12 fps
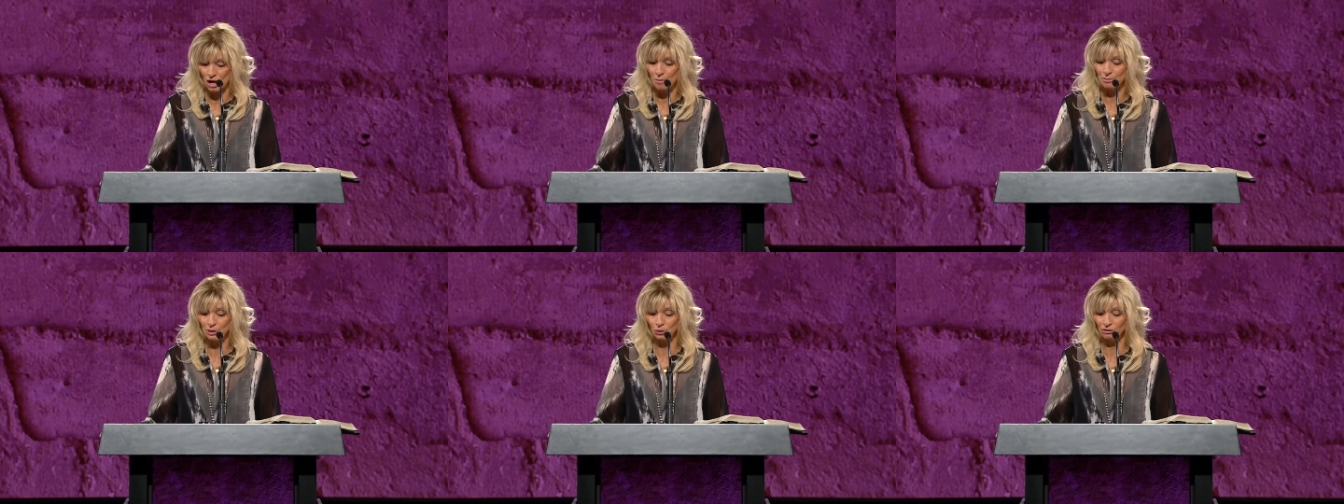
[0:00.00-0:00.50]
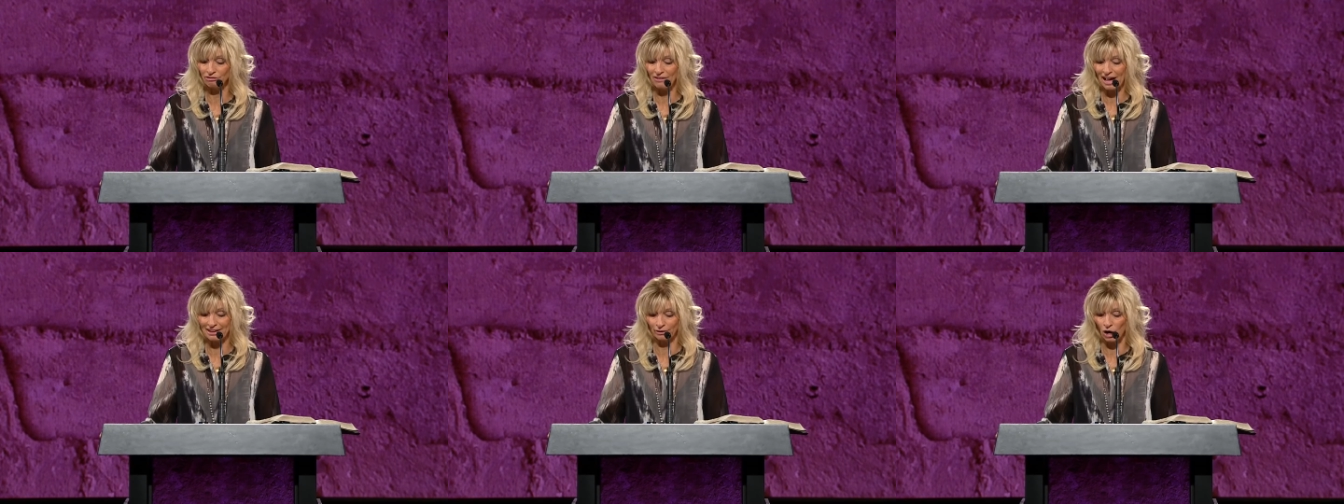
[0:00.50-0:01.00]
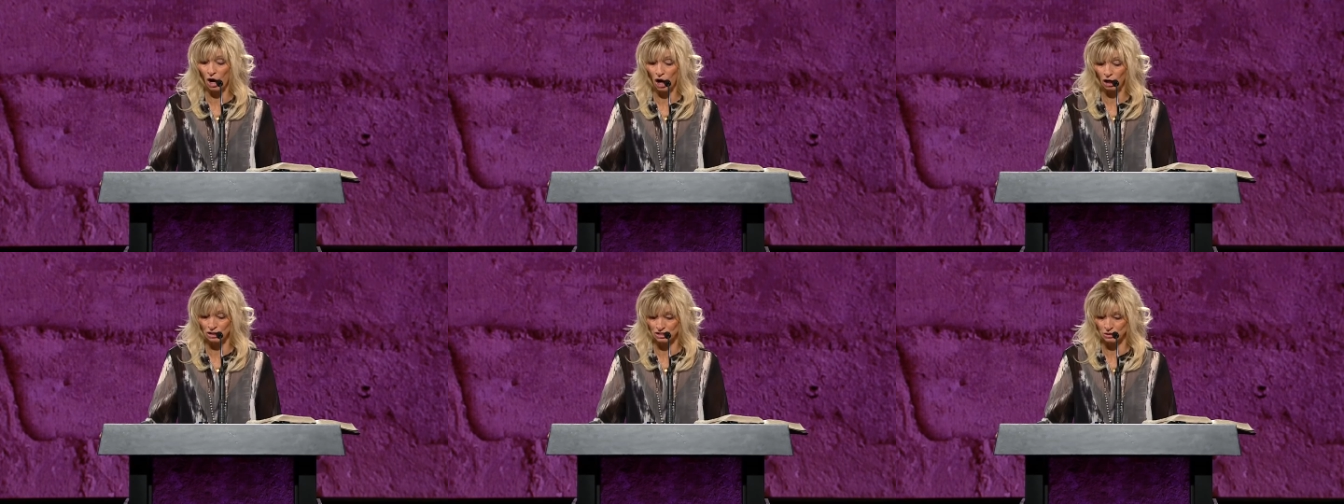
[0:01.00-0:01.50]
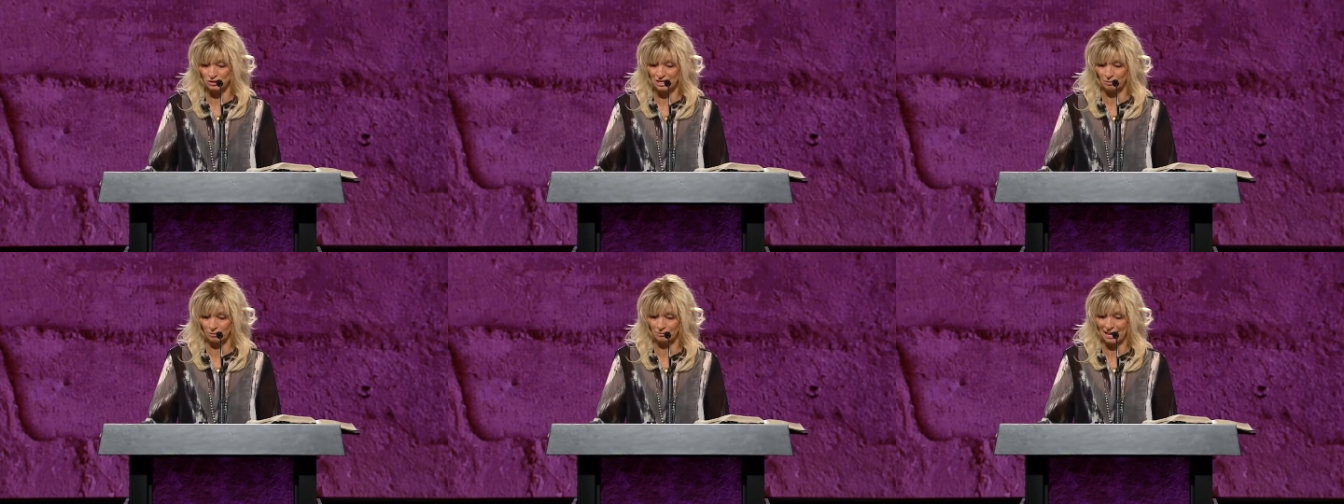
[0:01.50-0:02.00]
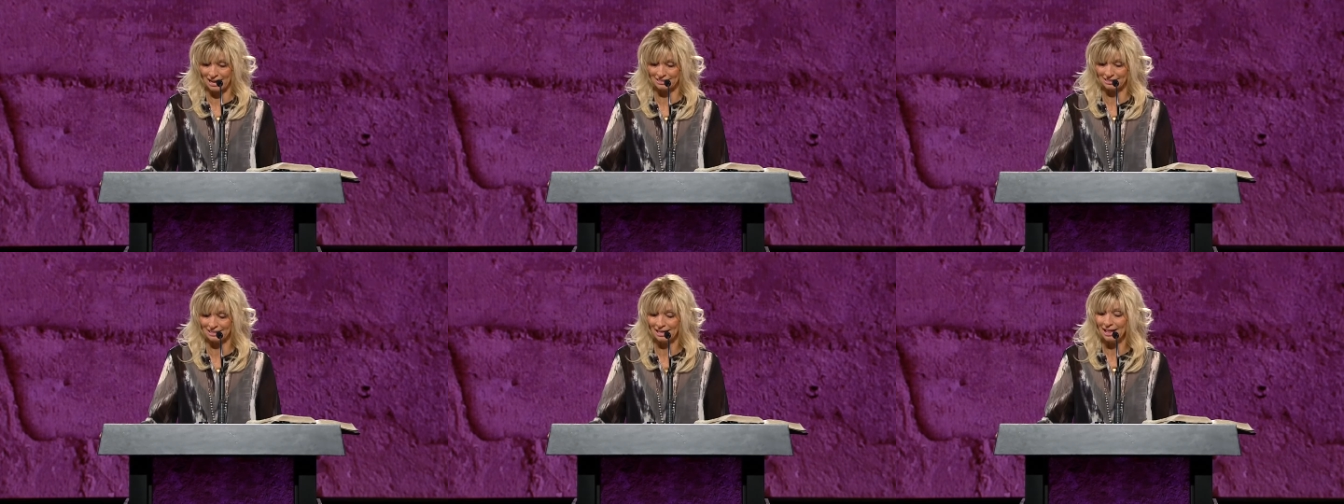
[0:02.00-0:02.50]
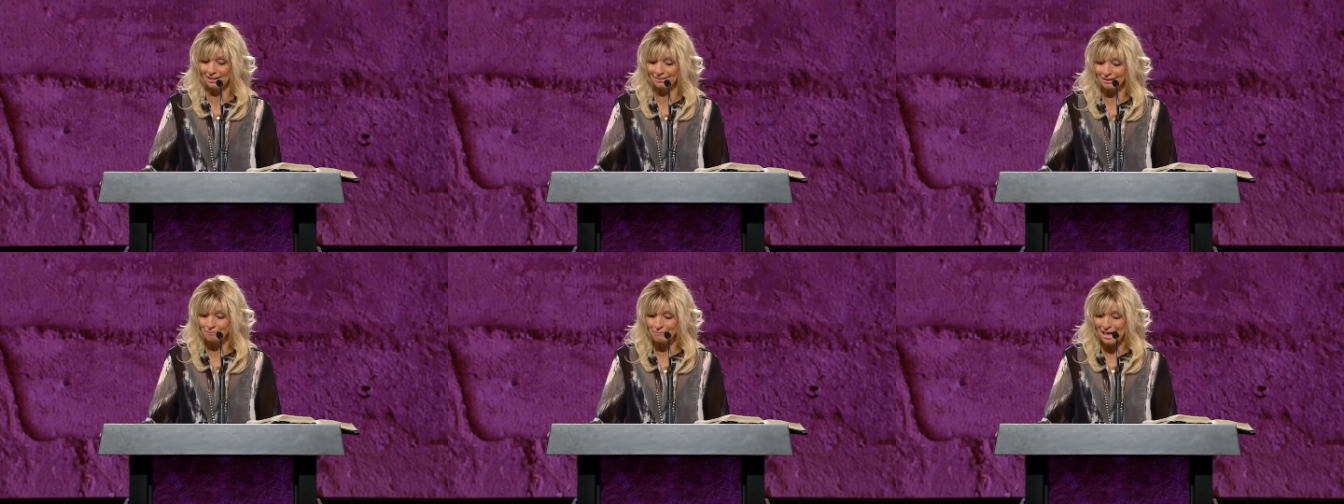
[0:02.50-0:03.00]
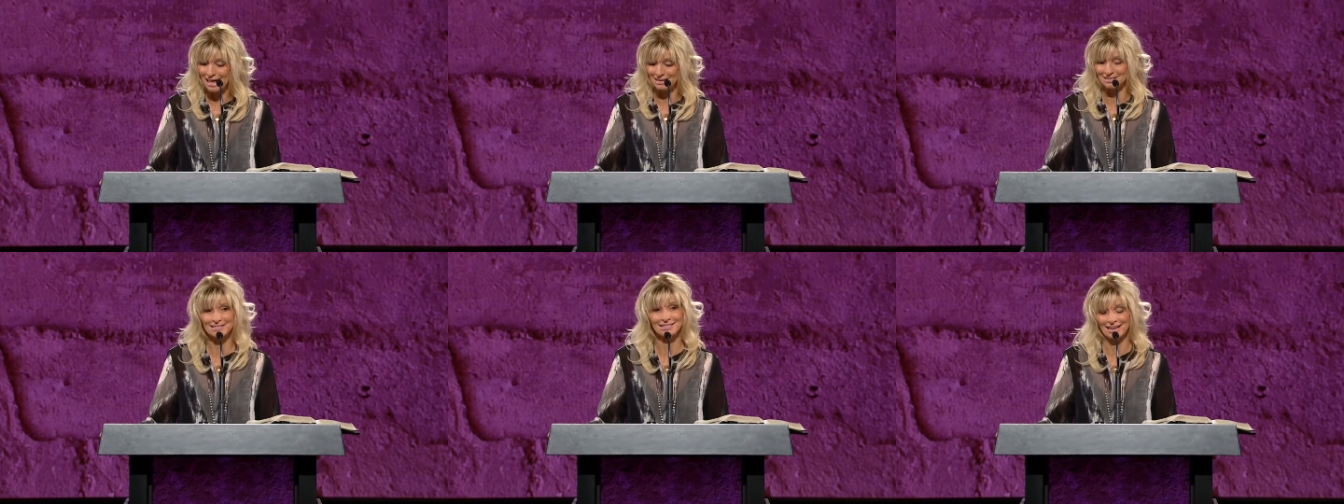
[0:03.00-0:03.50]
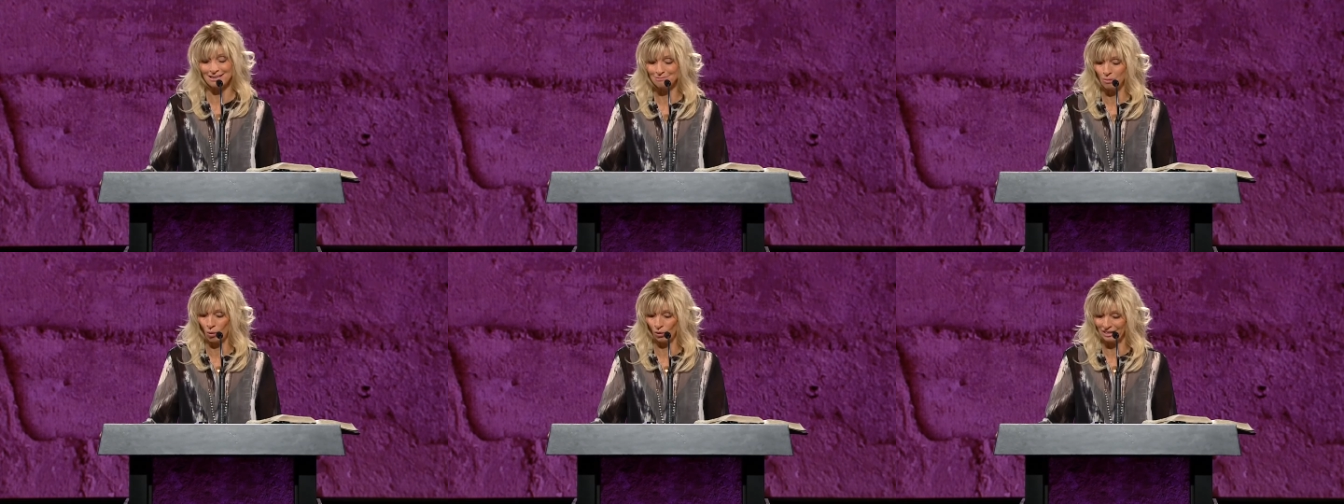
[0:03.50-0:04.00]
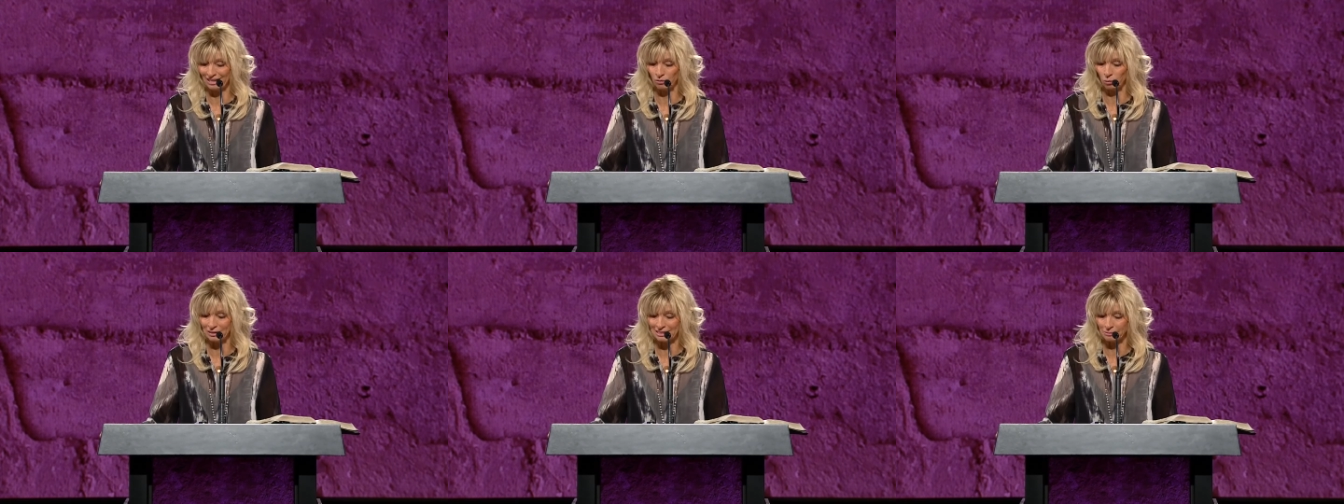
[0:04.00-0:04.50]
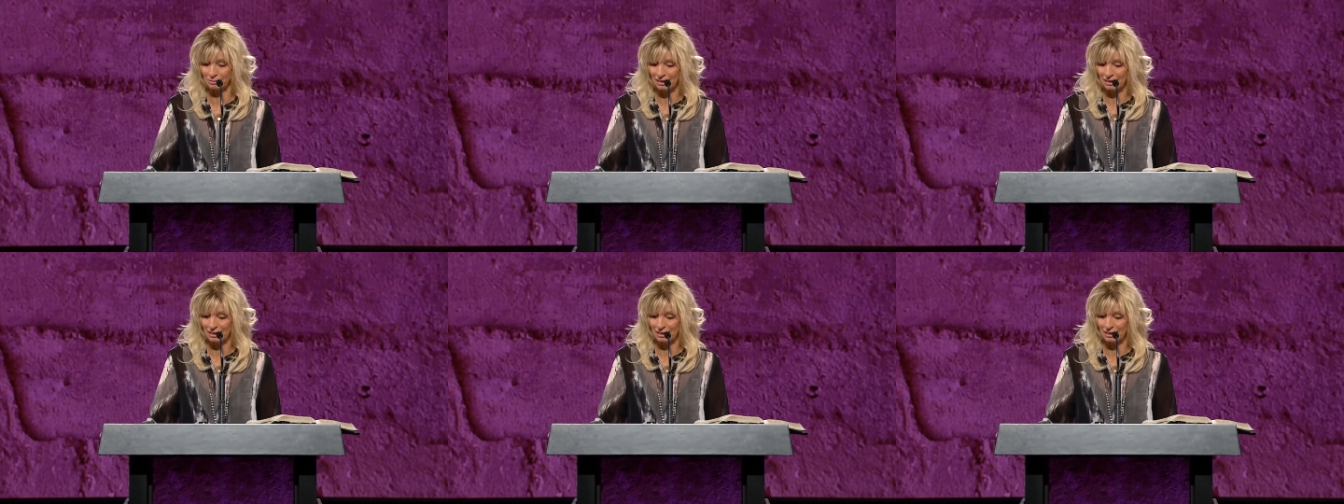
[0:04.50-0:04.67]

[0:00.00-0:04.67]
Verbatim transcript: Purify your hearts, you double minded. Lament and mourn and weep.